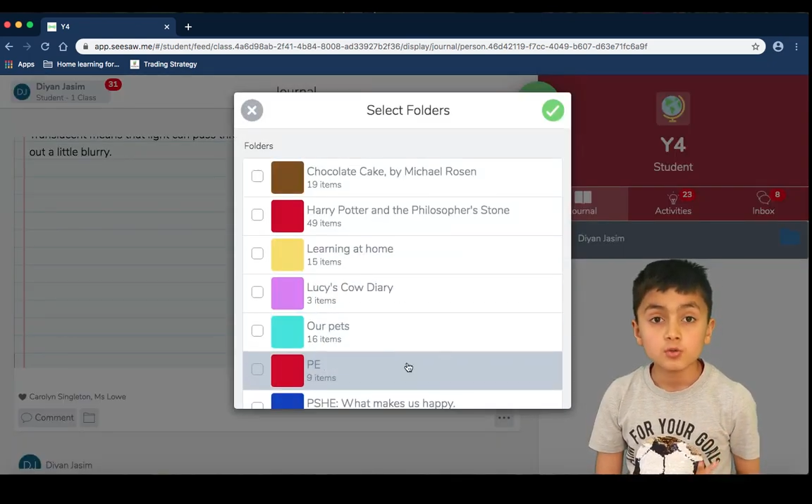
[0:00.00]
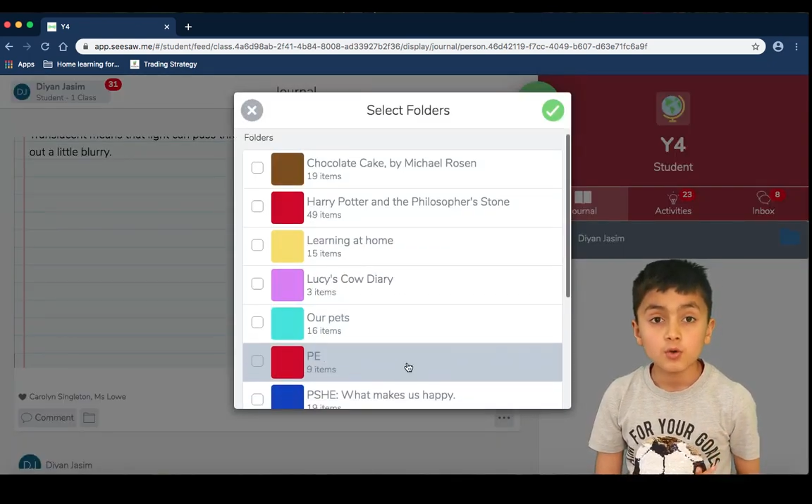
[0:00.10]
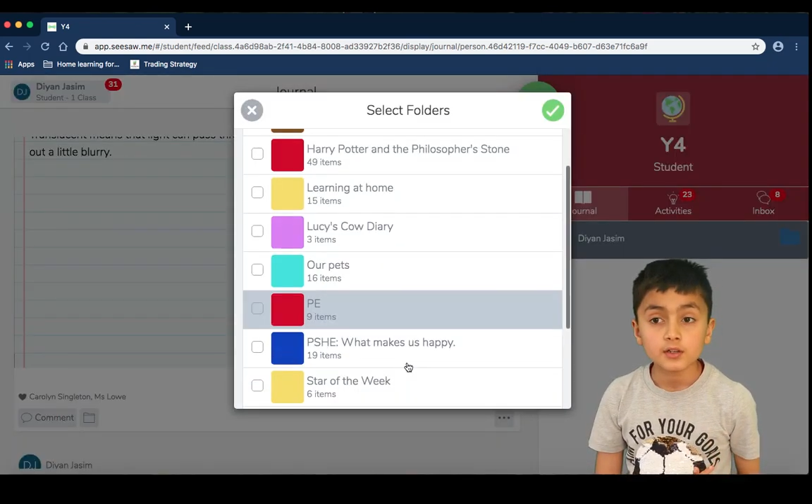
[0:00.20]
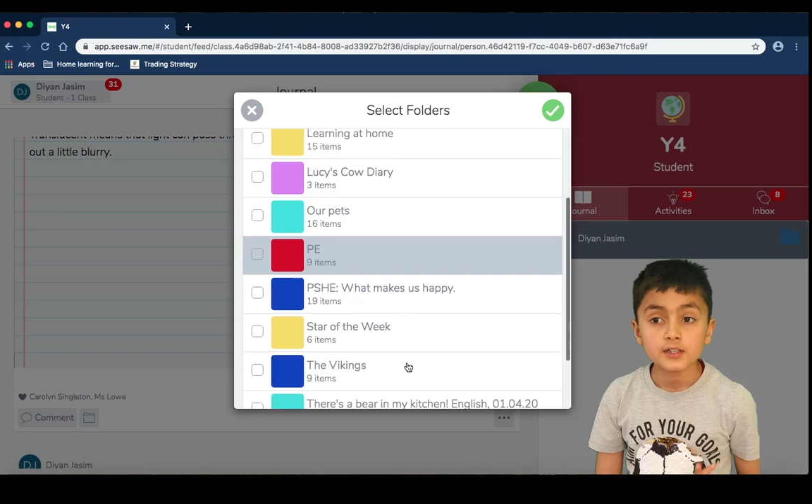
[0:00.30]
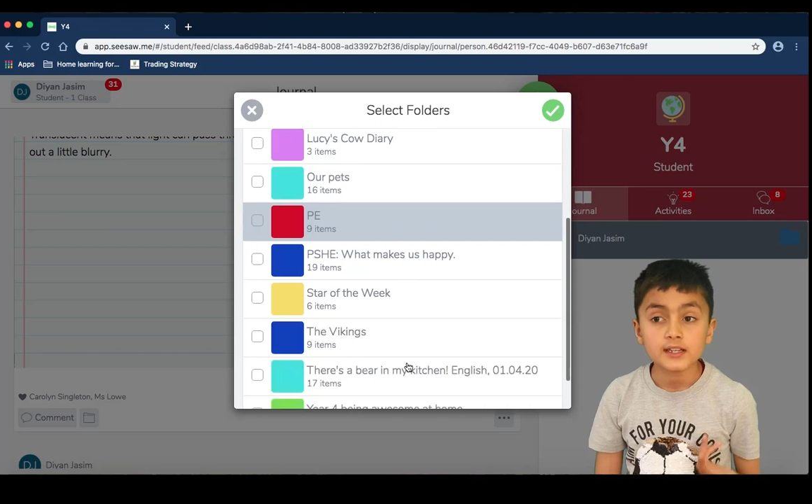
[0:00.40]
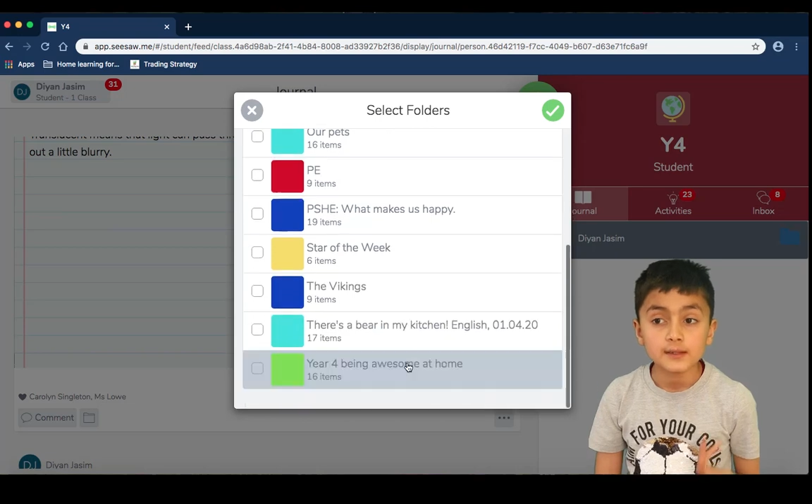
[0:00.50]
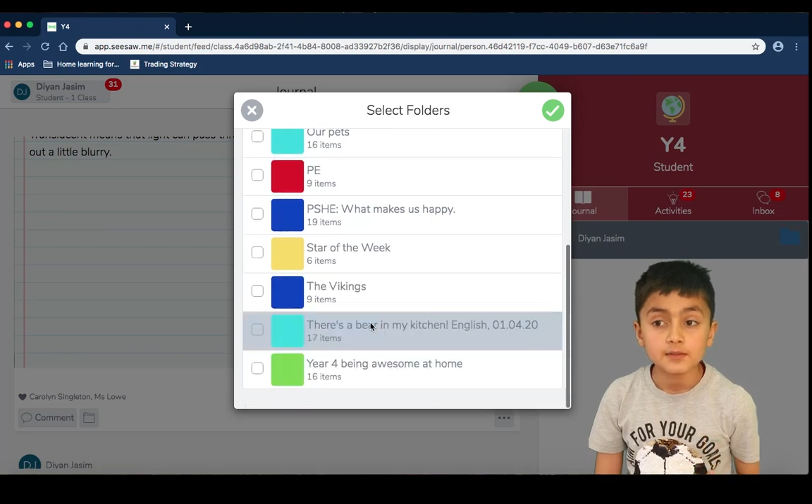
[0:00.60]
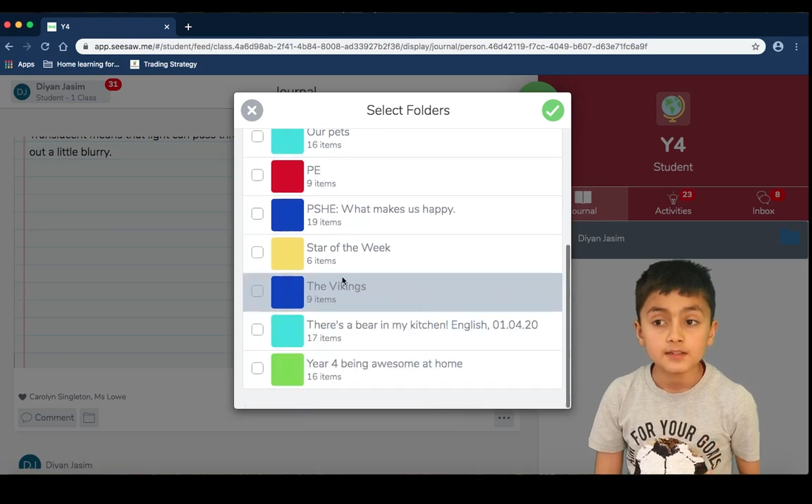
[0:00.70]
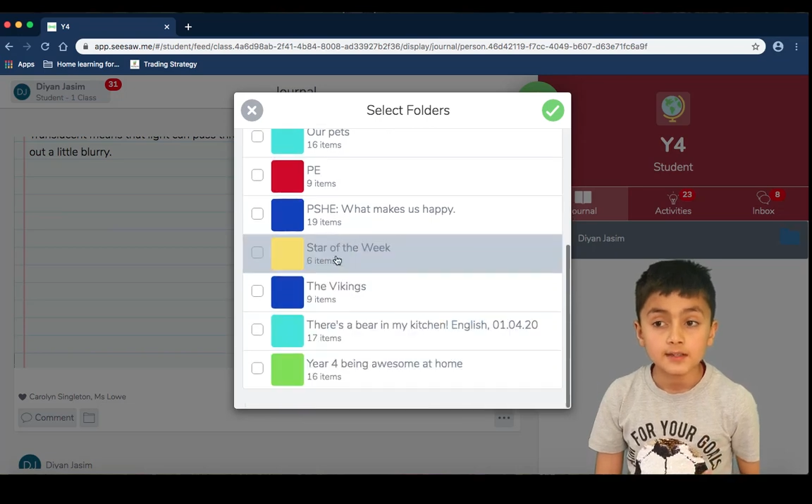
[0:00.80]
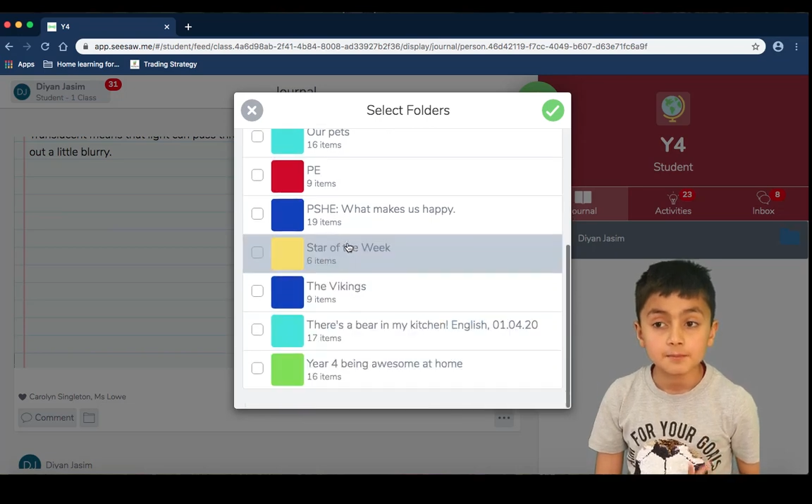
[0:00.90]
want to keep
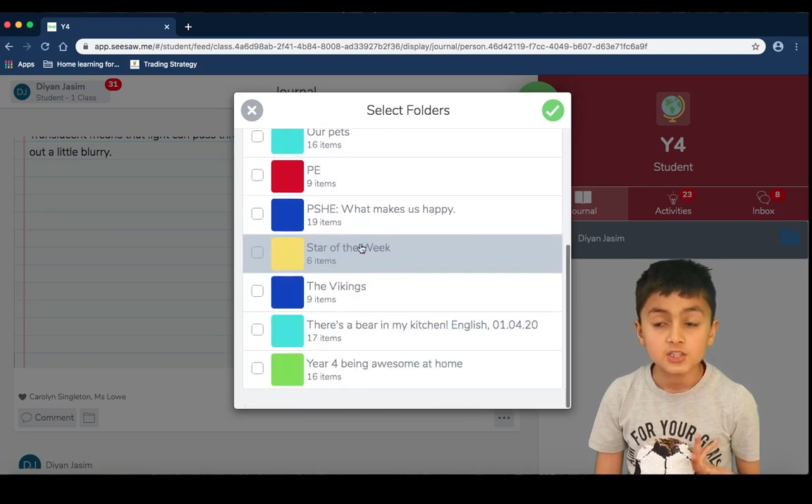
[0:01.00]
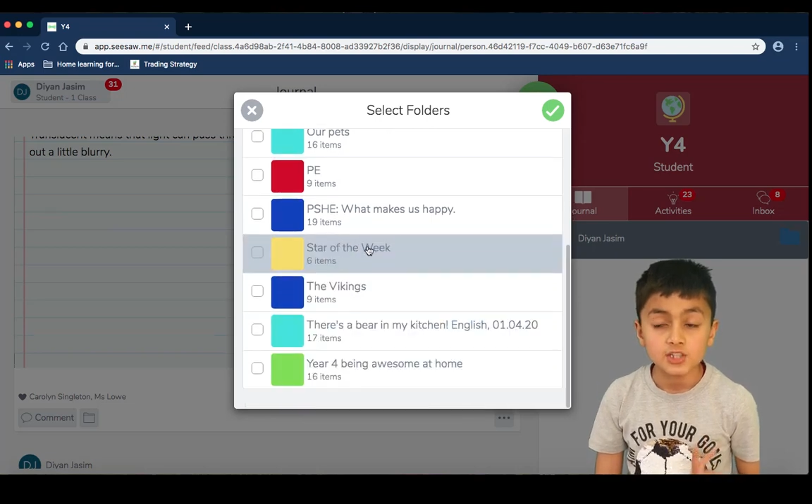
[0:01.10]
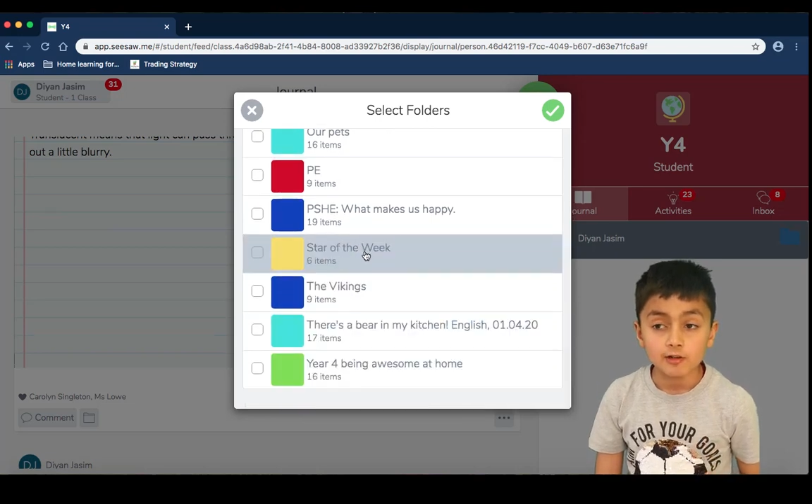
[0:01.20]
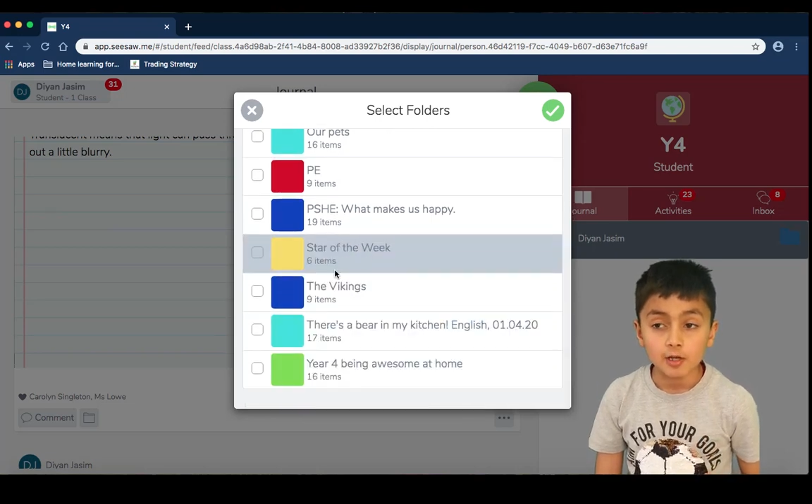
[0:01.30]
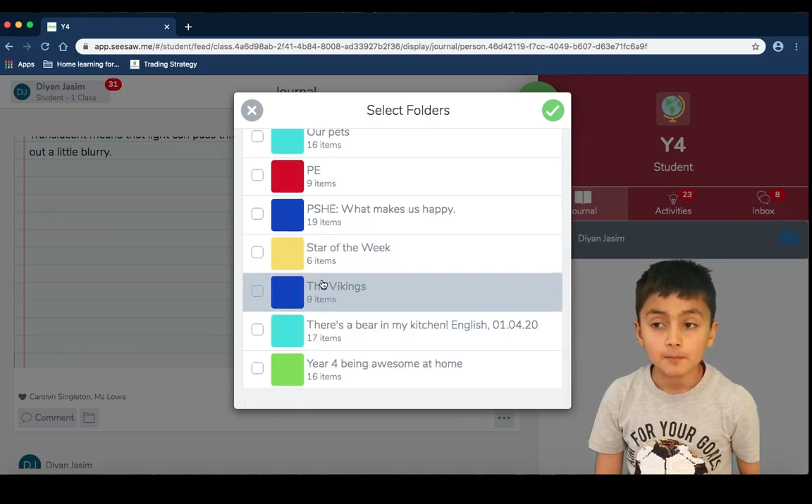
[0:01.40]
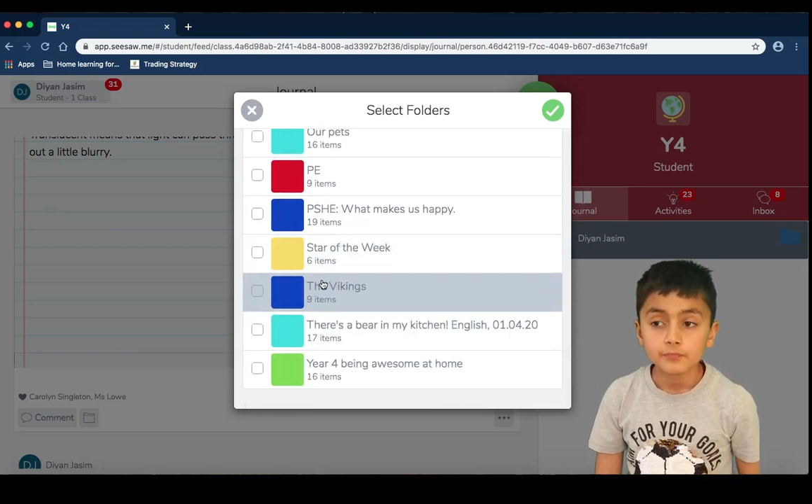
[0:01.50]
this material.